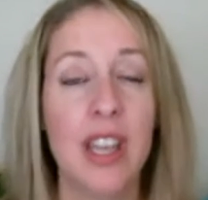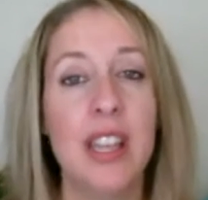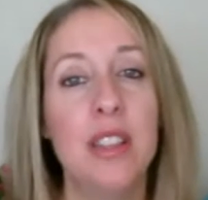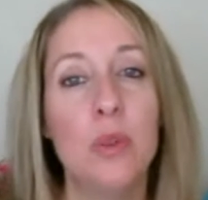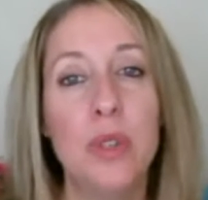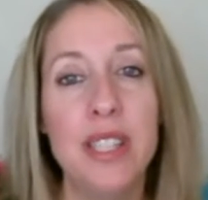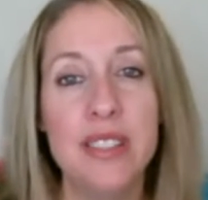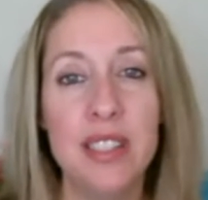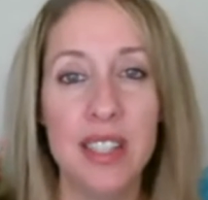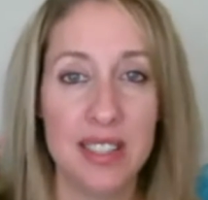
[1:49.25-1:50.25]
And the
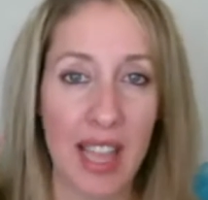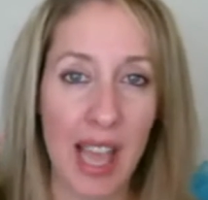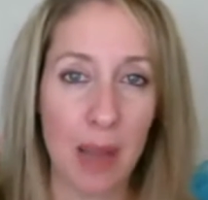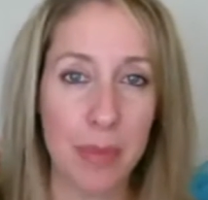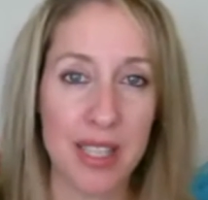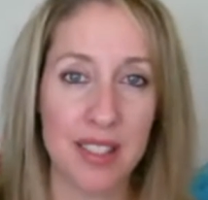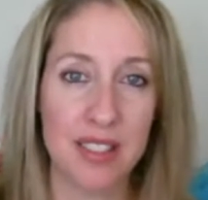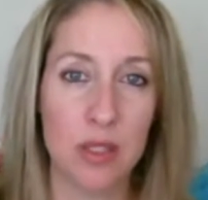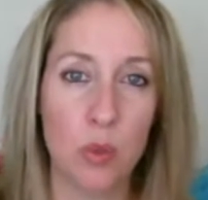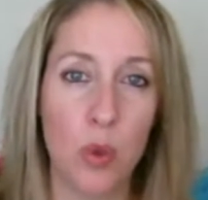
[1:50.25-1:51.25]
reason this happens
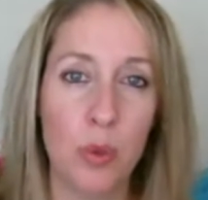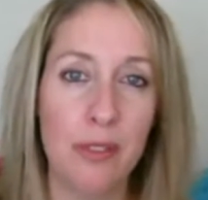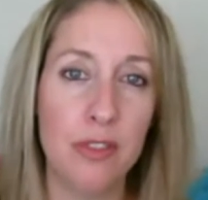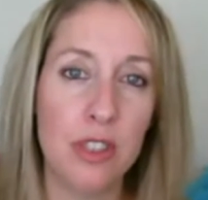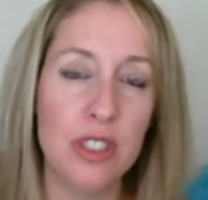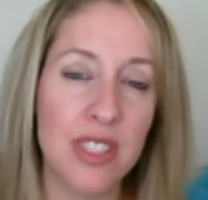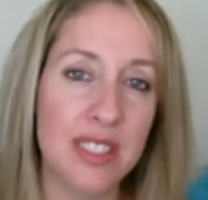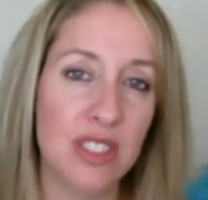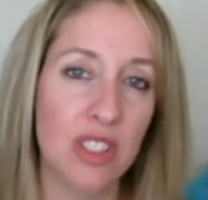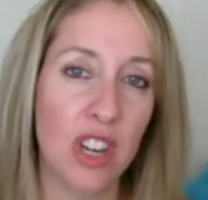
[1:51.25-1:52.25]
is when we first
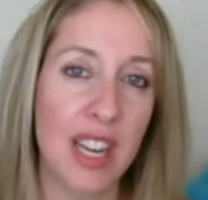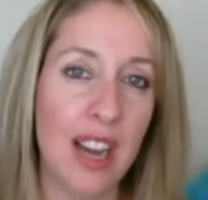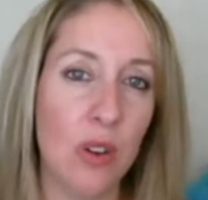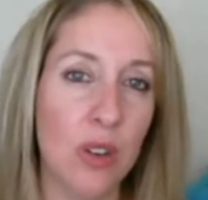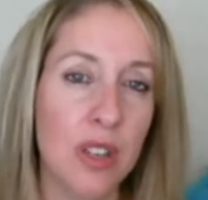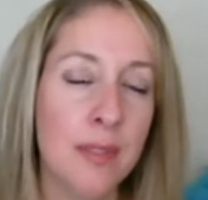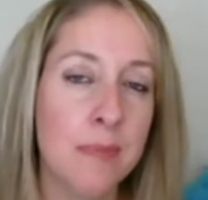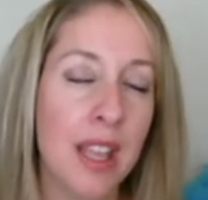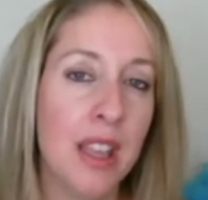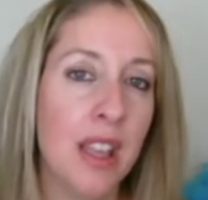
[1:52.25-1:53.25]
get started out,
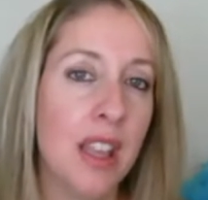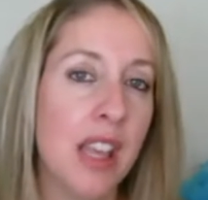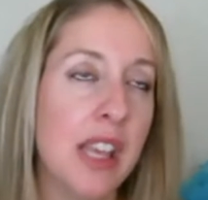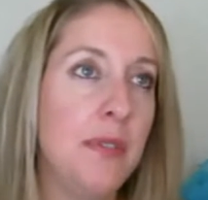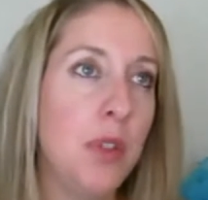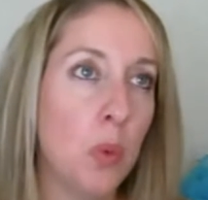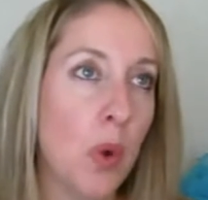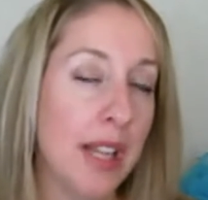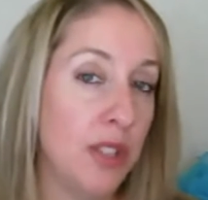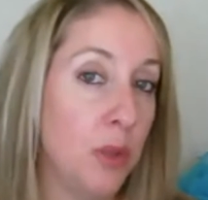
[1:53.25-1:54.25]
if you
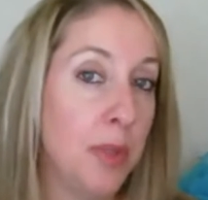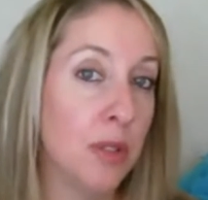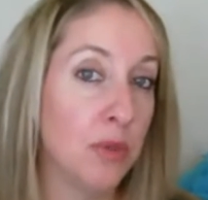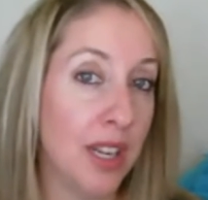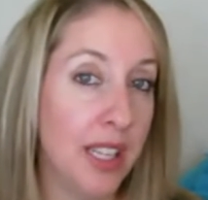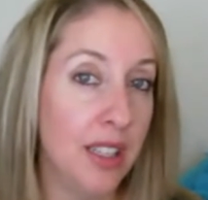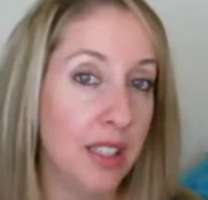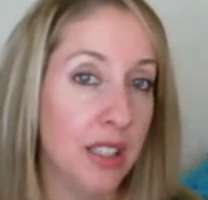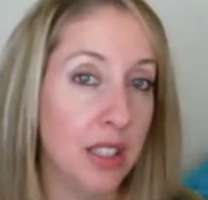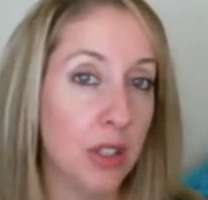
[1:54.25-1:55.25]
want to be running,
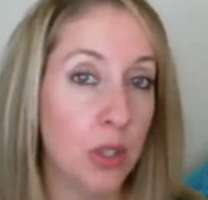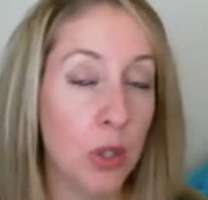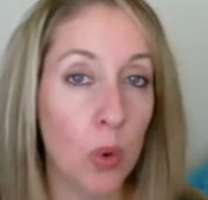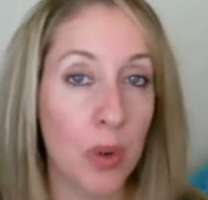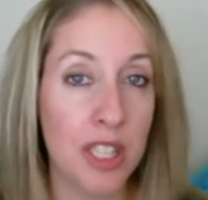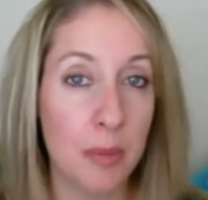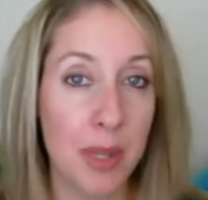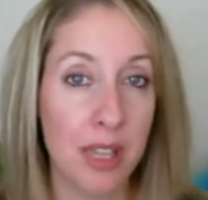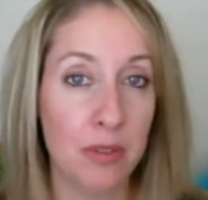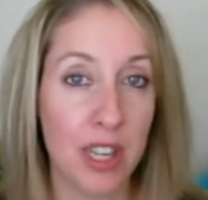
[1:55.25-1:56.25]
you're going to
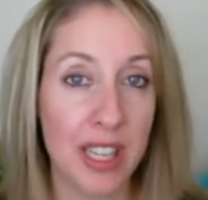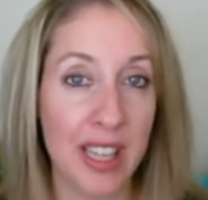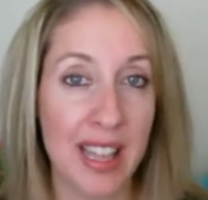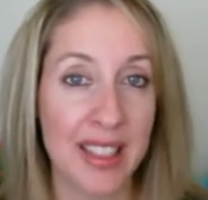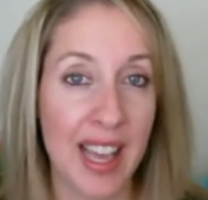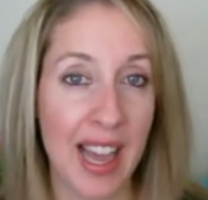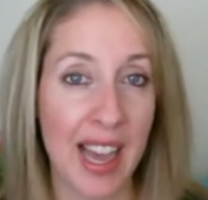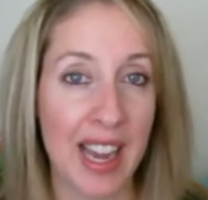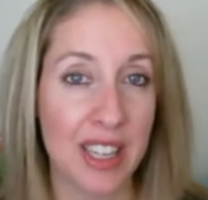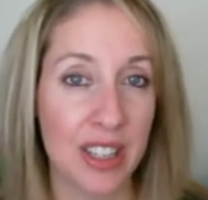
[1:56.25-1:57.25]
be running at that
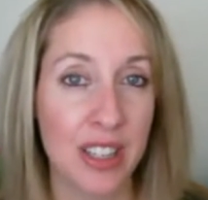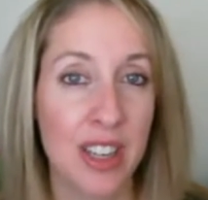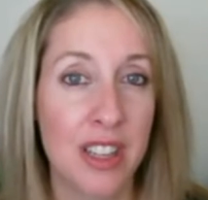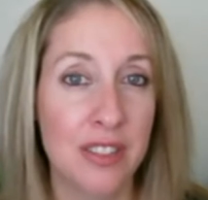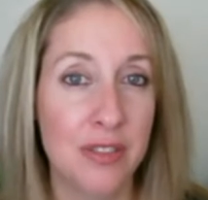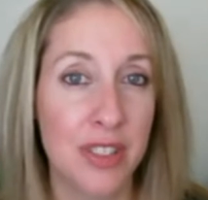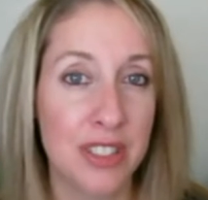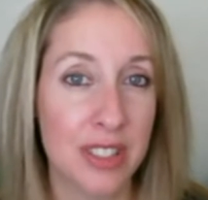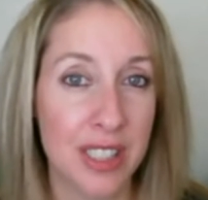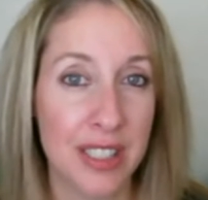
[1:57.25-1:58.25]
higher
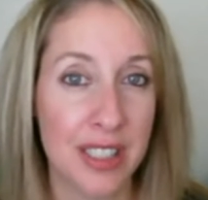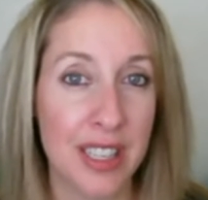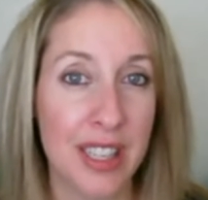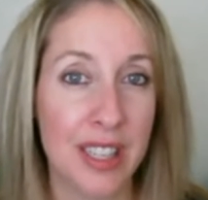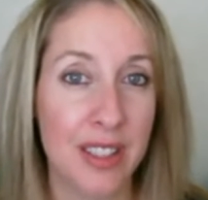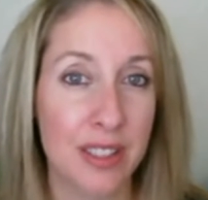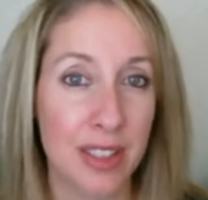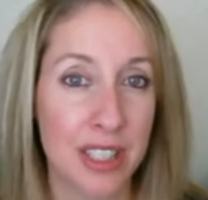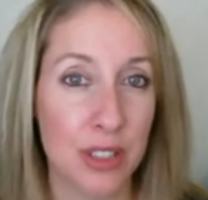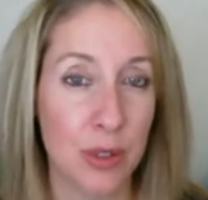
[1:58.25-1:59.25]
ventilatory
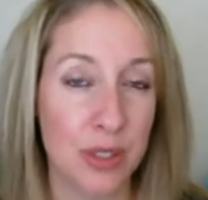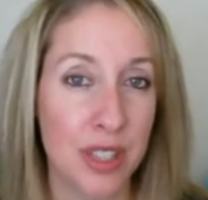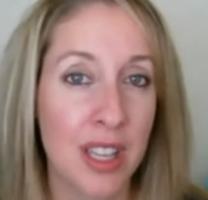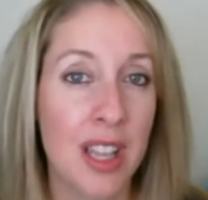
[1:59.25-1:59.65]
threshold.